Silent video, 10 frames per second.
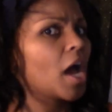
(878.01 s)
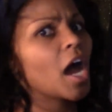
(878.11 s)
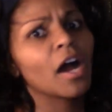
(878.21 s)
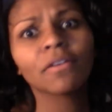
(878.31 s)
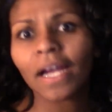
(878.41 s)

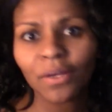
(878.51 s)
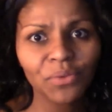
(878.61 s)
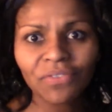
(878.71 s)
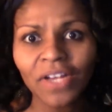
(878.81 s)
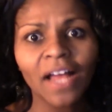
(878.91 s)
all right,
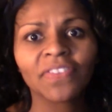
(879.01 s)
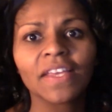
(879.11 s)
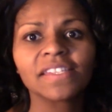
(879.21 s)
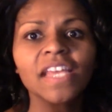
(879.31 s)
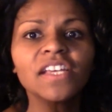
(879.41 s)
we've got
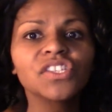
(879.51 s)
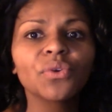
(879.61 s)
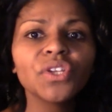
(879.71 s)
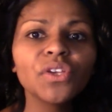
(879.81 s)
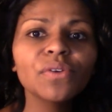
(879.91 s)
this. So
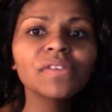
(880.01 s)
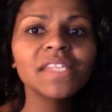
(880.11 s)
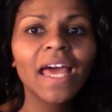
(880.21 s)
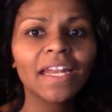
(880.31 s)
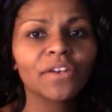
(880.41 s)
use
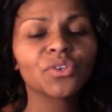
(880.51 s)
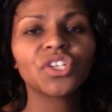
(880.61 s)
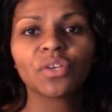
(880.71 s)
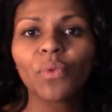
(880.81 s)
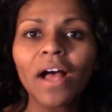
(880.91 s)
that
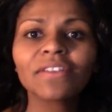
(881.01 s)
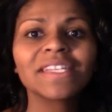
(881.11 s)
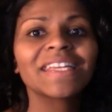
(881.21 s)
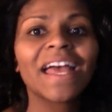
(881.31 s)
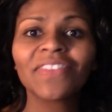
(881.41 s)
energy well to
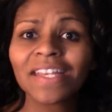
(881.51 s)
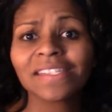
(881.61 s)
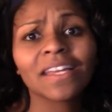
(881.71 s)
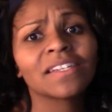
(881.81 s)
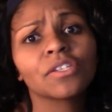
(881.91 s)
get things
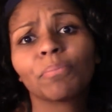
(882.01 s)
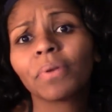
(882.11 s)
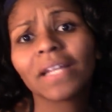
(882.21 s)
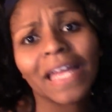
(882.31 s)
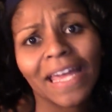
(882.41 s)
done, to
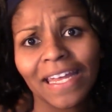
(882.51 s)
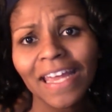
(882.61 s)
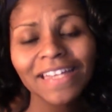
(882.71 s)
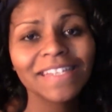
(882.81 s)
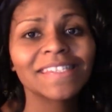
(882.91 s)

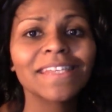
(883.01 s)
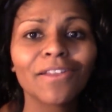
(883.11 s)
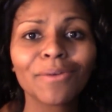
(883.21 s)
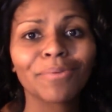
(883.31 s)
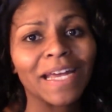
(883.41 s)
play, to
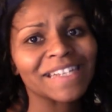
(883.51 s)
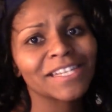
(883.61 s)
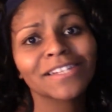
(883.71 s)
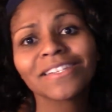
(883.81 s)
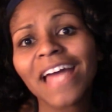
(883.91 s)
celebrate,
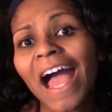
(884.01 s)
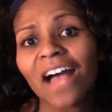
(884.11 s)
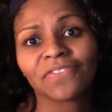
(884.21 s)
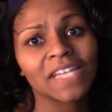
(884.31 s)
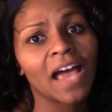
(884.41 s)
to
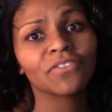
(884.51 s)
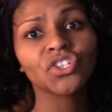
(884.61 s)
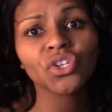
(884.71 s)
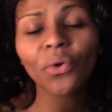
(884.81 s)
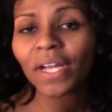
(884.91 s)
laugh, to have
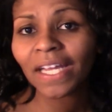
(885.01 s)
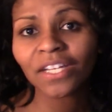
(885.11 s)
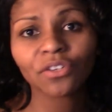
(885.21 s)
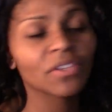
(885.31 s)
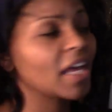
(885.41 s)
joy in
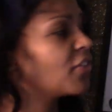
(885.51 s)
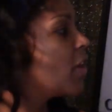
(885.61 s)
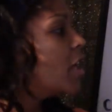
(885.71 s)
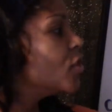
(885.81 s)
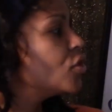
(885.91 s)
your
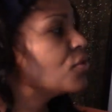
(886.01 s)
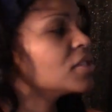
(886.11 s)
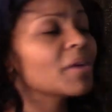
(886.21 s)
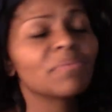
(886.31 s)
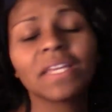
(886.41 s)
life. Do
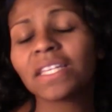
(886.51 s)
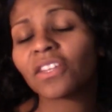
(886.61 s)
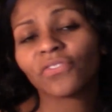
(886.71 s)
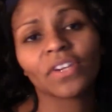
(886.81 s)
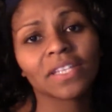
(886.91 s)
something
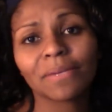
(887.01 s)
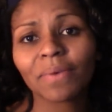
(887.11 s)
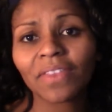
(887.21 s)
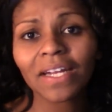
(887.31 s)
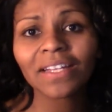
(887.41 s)
different,
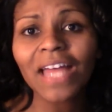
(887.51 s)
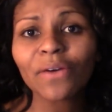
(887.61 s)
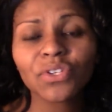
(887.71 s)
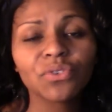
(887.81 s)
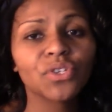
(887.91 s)
Libra, that
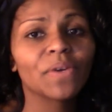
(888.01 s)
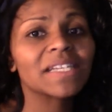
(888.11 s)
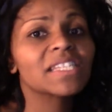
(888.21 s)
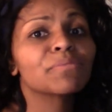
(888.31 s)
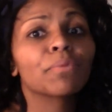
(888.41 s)
allows you to
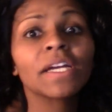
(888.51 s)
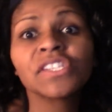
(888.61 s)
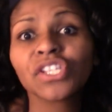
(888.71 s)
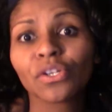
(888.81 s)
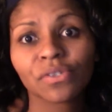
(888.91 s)

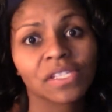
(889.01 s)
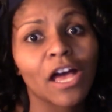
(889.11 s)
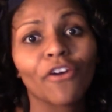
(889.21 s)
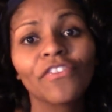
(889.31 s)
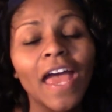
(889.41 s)
express
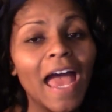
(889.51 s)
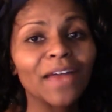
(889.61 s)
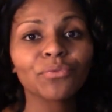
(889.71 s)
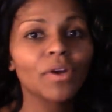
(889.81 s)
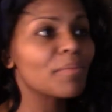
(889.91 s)
yourself.
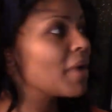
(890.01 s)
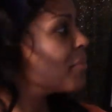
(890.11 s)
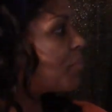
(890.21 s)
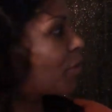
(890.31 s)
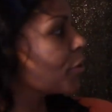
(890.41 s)
And
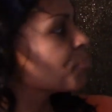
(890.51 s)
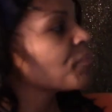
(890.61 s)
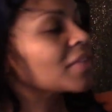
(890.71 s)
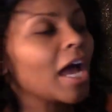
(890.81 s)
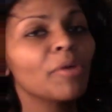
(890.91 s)
remember
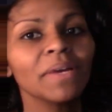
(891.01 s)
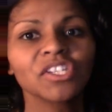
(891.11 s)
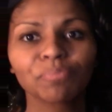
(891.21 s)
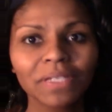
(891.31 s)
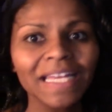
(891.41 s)
how
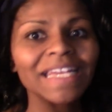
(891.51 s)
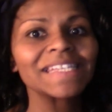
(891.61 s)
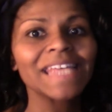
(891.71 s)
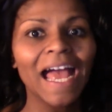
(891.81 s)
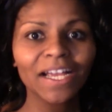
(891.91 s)
much play
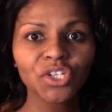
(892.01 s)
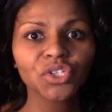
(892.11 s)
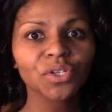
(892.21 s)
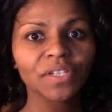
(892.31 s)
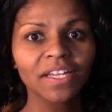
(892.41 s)
is
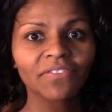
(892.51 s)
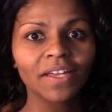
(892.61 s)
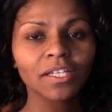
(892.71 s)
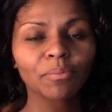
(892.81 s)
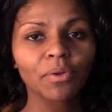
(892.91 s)
actually
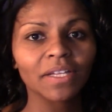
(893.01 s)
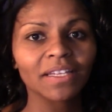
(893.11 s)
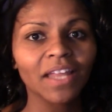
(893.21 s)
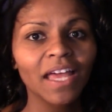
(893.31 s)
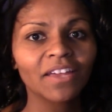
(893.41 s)
available
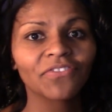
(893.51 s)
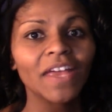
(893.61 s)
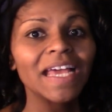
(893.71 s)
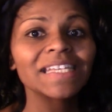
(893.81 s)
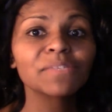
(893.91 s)
in life,
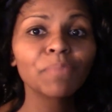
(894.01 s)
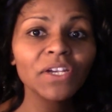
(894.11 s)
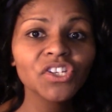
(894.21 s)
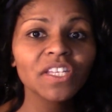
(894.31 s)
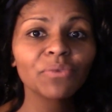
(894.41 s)

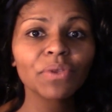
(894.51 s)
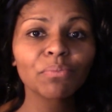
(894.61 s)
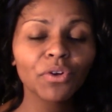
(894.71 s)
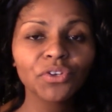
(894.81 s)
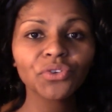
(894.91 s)
especially with
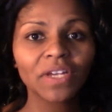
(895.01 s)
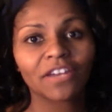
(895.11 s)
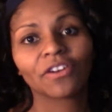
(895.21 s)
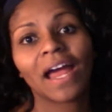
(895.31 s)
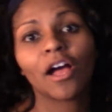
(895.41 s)
Mercury
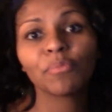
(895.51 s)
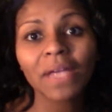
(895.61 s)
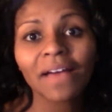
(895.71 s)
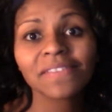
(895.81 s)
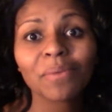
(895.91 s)
here to help you
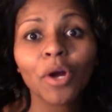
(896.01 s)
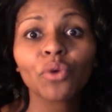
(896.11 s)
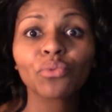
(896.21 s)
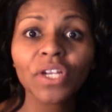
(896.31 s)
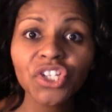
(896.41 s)
have some
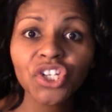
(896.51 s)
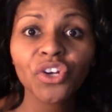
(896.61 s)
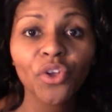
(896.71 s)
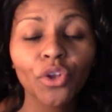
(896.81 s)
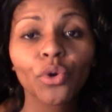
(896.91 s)

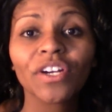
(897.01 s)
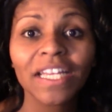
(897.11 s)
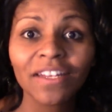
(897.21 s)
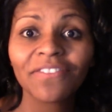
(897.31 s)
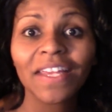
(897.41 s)
original or
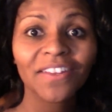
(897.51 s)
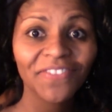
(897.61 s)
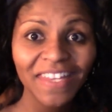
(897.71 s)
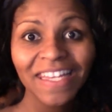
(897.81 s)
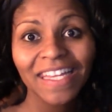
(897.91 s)
innovative
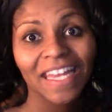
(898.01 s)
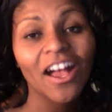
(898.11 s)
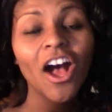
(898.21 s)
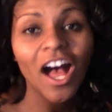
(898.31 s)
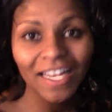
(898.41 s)
thinking
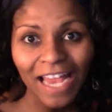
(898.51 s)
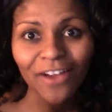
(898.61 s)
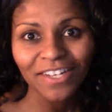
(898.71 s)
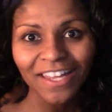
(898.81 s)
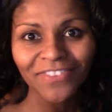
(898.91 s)
on how
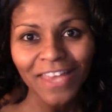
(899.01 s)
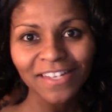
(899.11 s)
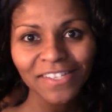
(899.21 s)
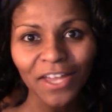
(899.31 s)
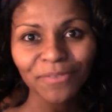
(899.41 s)
to get that
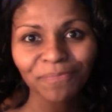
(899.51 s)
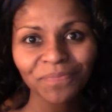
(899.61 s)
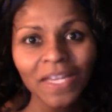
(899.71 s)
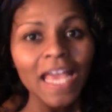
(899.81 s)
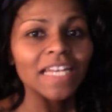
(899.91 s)
done.
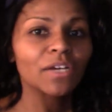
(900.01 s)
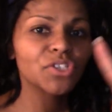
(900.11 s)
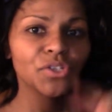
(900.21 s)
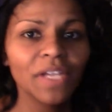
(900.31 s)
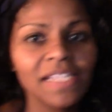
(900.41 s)
Now,
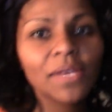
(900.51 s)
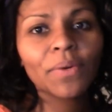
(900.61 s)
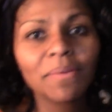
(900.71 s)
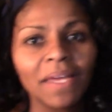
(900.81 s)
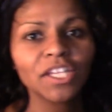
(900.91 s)
two days I want
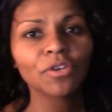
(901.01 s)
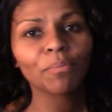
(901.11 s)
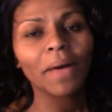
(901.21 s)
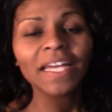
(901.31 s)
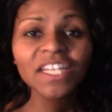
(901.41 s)
to make you
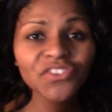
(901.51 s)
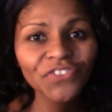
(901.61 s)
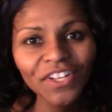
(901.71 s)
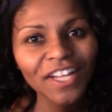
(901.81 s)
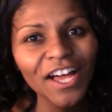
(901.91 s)
mindful
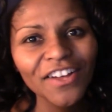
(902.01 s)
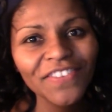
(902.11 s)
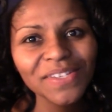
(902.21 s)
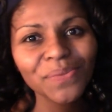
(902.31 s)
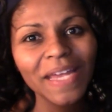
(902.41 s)
of
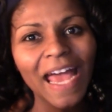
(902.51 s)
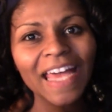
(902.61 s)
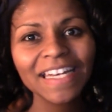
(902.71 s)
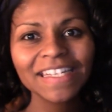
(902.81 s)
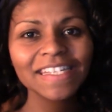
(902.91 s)
as we
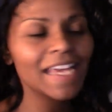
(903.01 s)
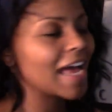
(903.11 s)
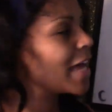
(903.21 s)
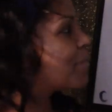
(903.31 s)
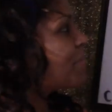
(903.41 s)
end
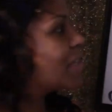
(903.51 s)
um, this